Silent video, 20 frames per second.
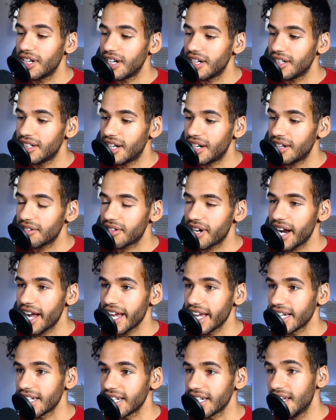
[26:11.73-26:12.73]
All
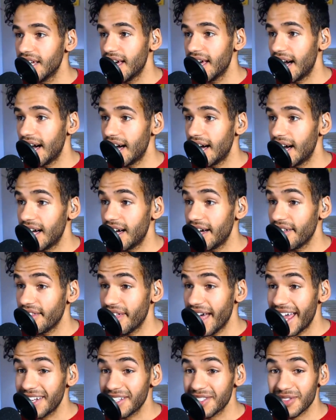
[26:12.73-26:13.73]
right.
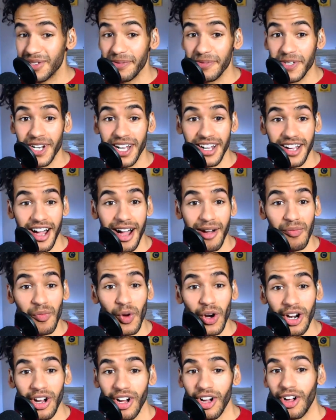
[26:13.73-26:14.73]
That is thrifter.com.
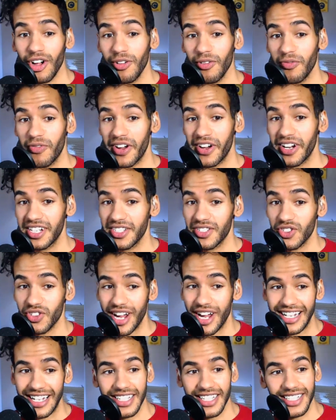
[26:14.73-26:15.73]
We're all very
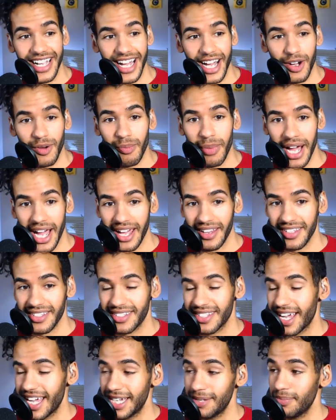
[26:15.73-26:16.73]
distracted now by the
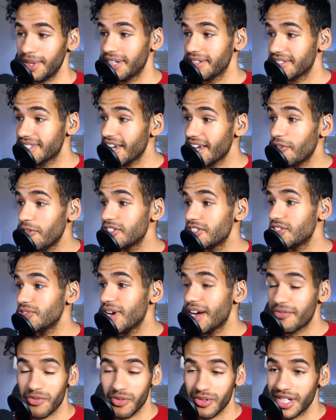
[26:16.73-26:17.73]
site because they always do
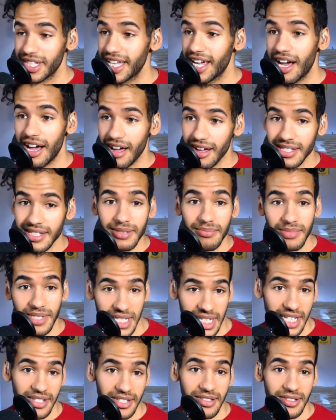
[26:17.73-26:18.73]
have really awesome
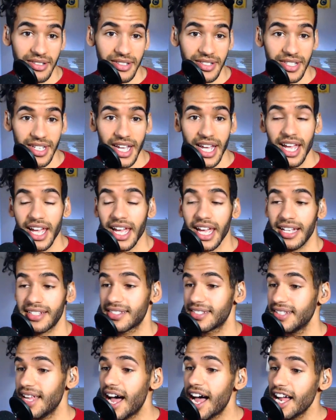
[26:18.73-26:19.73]
deals.
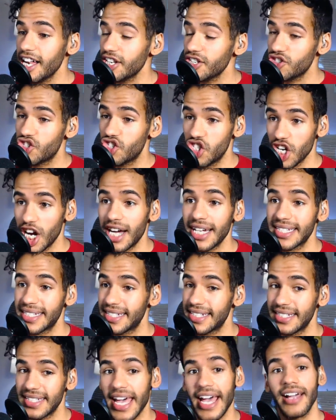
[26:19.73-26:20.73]
It's not
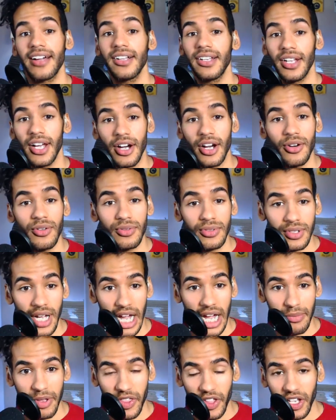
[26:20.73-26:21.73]
just tech alone.
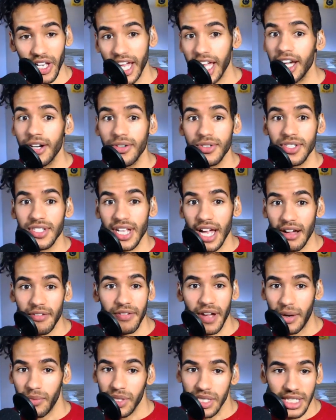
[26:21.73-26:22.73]
I mean, the Lego stuff
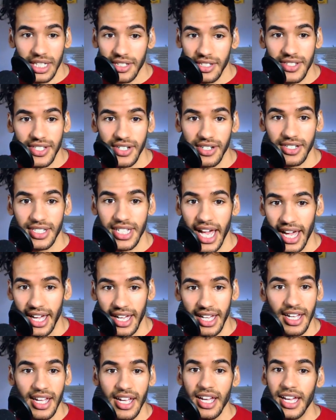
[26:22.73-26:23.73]
I wouldn't consider
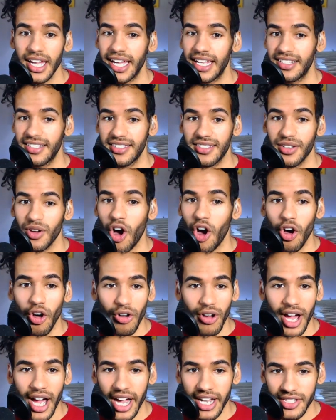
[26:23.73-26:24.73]
tech. It's
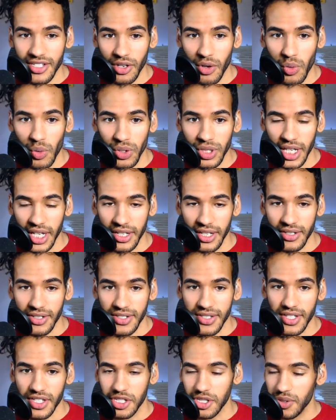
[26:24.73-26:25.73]
all kinds of cool
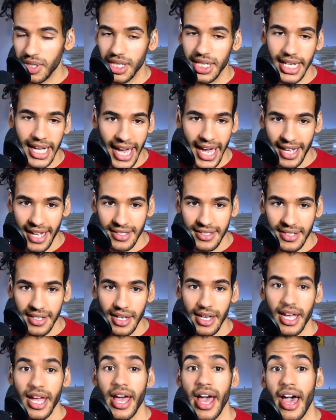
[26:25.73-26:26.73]
deals that you can get
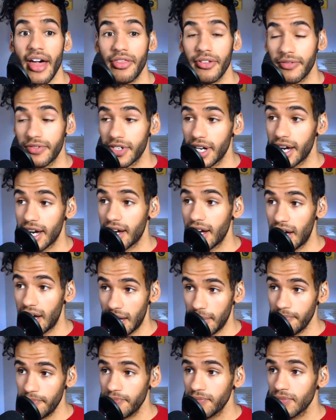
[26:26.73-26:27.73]
at thrifter.com.